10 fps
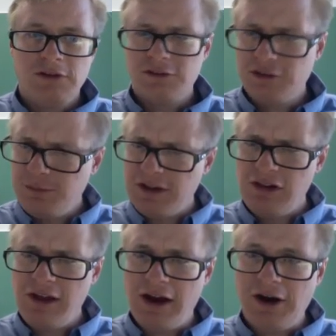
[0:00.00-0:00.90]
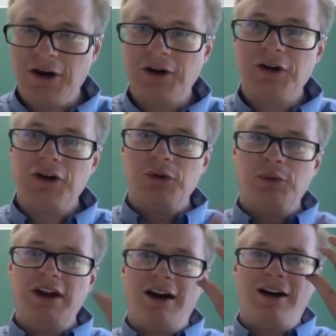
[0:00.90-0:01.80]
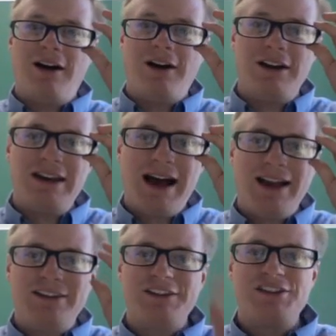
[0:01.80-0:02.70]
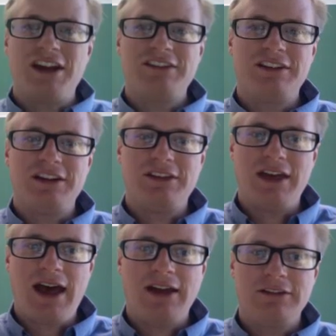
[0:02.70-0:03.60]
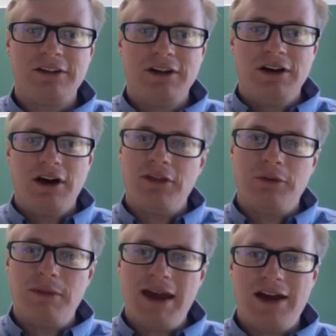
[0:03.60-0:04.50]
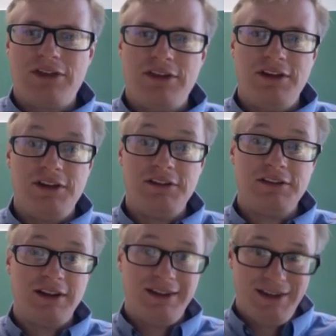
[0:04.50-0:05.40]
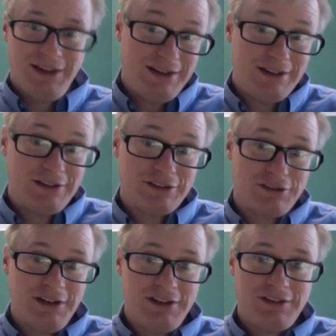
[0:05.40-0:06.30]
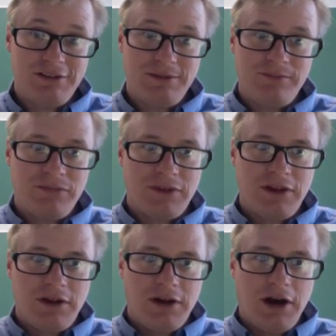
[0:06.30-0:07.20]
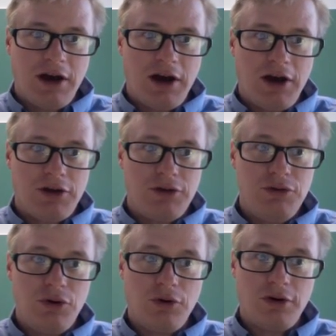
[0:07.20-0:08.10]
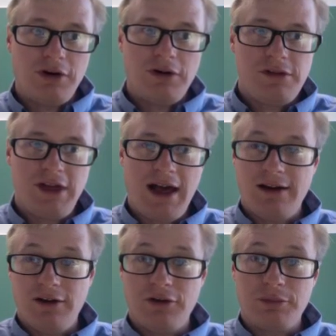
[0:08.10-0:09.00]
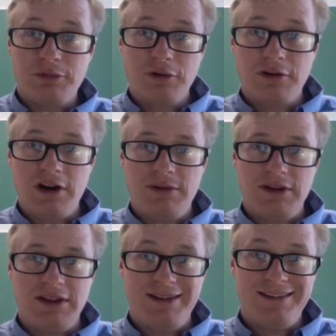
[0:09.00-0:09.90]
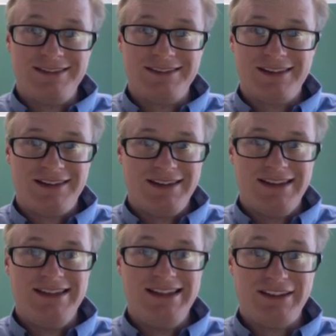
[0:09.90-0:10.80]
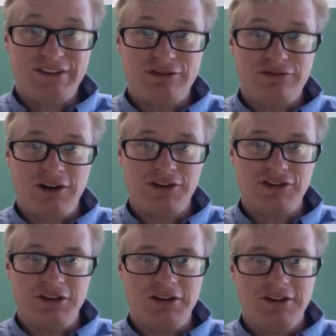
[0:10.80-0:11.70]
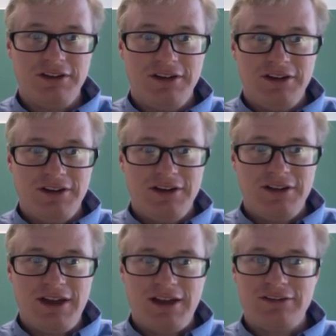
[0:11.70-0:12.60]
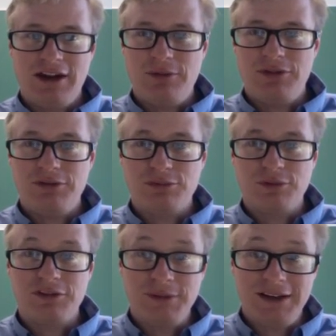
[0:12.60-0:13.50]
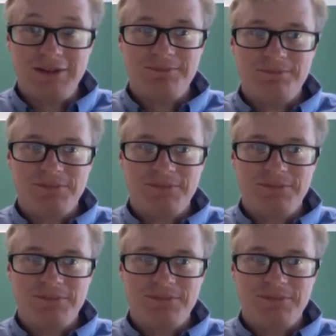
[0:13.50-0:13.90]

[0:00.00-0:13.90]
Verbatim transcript: So just to be clear, we are not suggesting that other math is indiscrete, uh, nor that other programming is dysfunctional. That's not what those words mean.